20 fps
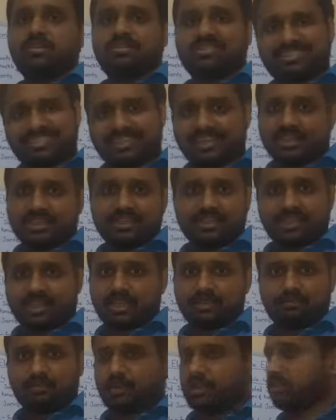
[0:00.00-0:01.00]

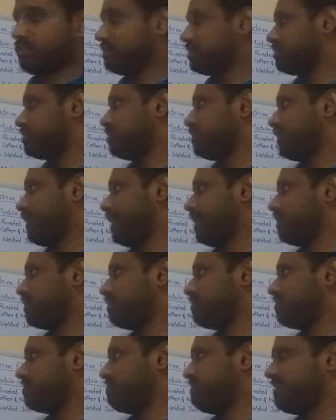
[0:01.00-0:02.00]
theoretical part. Okay,
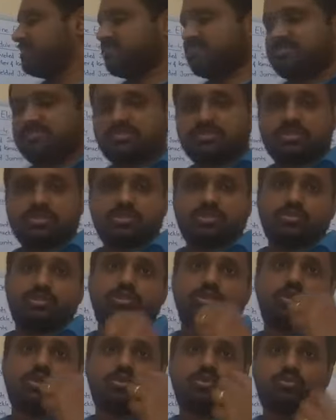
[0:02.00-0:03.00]
the first,
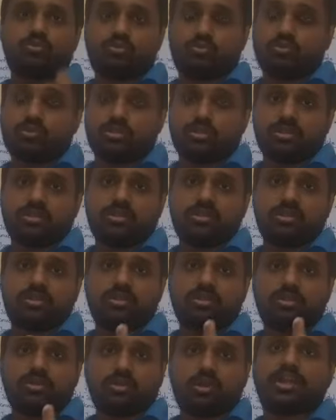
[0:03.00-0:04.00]

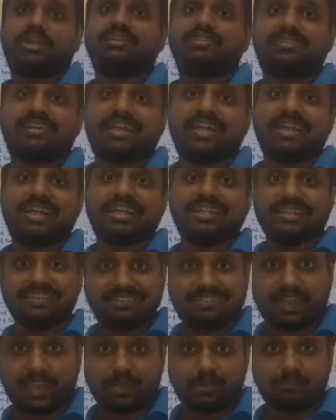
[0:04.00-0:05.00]
what is a
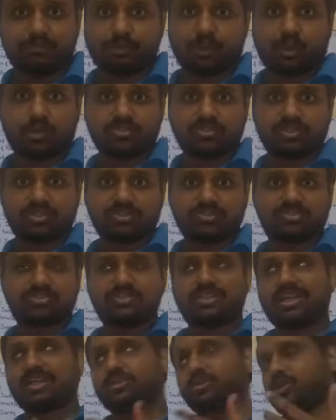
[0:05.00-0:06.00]
design process,
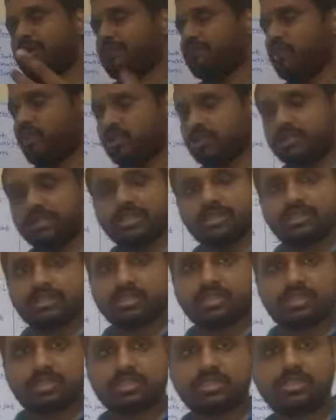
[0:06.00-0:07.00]
that you have already
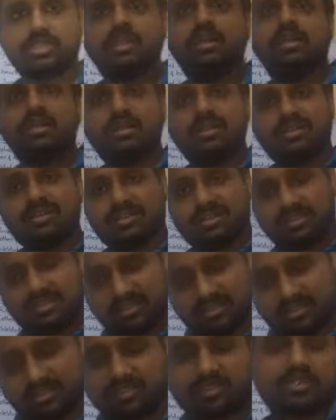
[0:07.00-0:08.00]
learned.
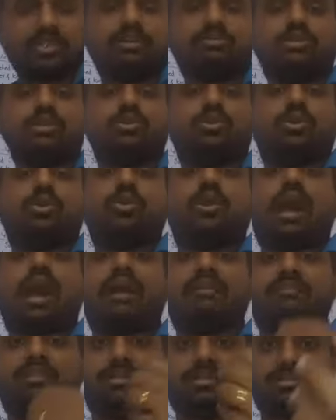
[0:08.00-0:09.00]
Even though
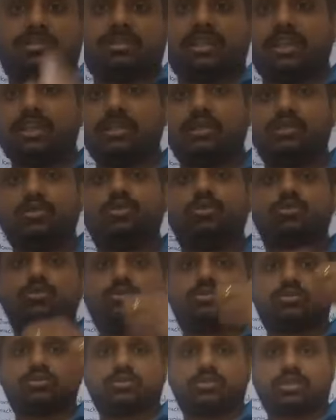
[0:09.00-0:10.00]
I will tell
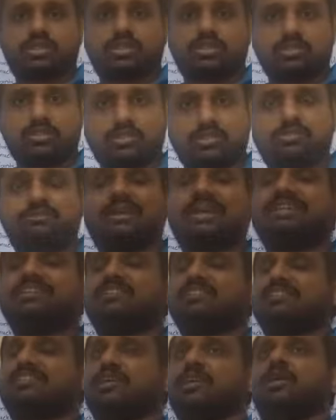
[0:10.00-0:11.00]
you the major
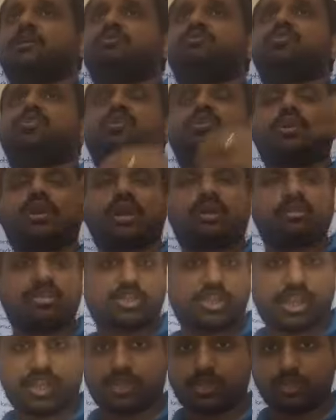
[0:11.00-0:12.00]
steps, or I will
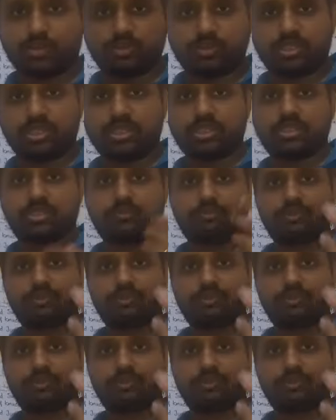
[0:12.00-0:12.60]
share you the